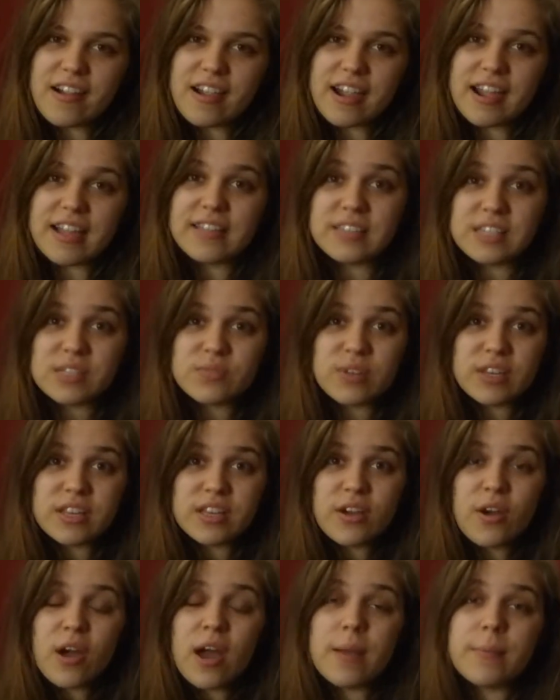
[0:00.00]
In this
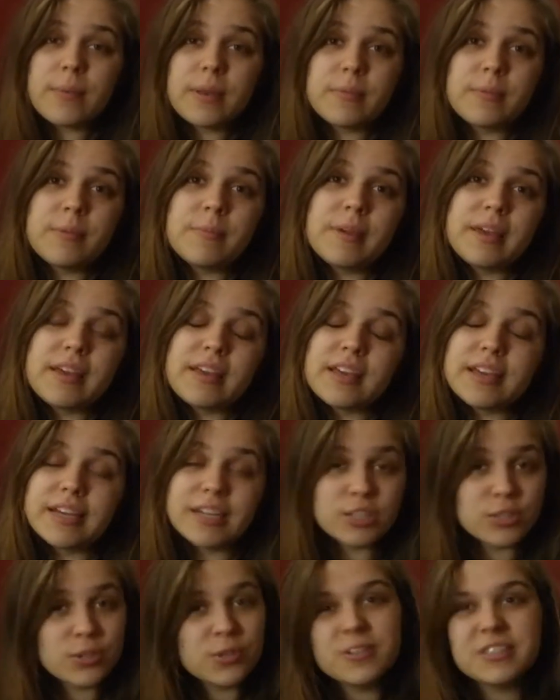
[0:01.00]
video I'm going to be making
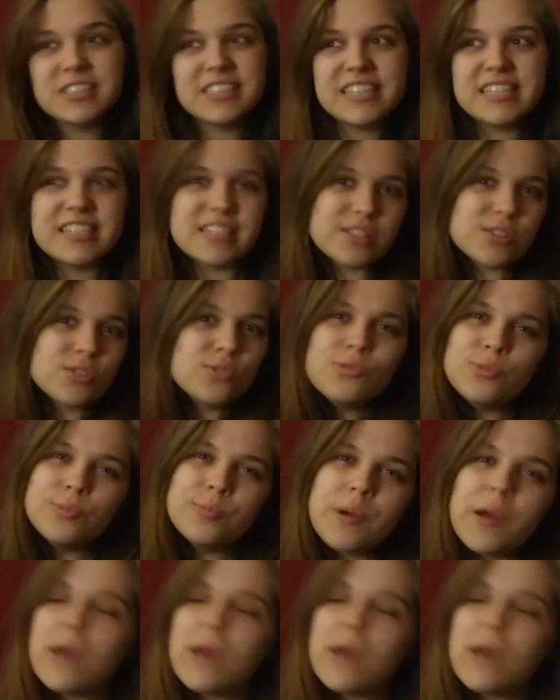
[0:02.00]
tortilla soup.